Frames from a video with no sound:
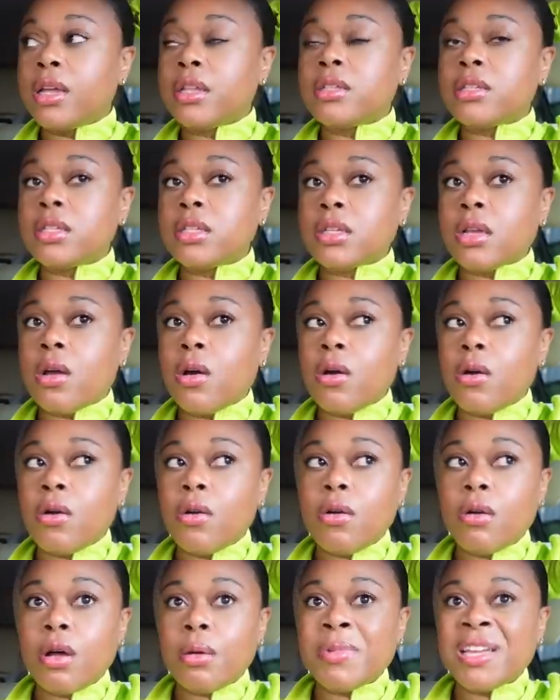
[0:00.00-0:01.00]
And
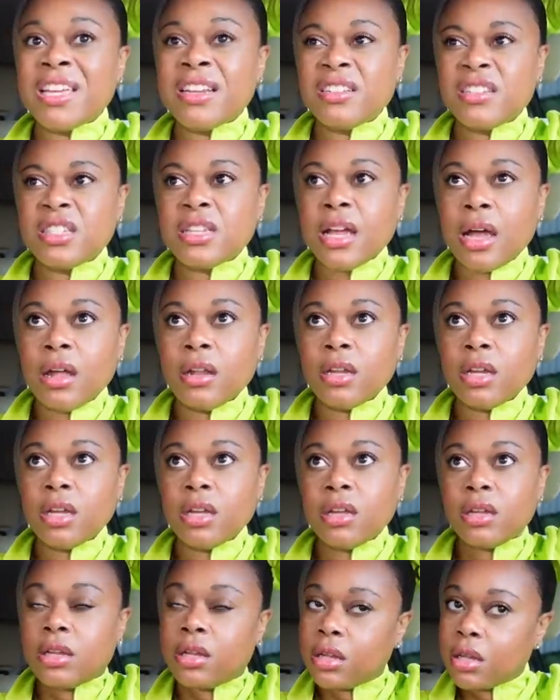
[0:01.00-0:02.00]
so I'm gonna get a salad.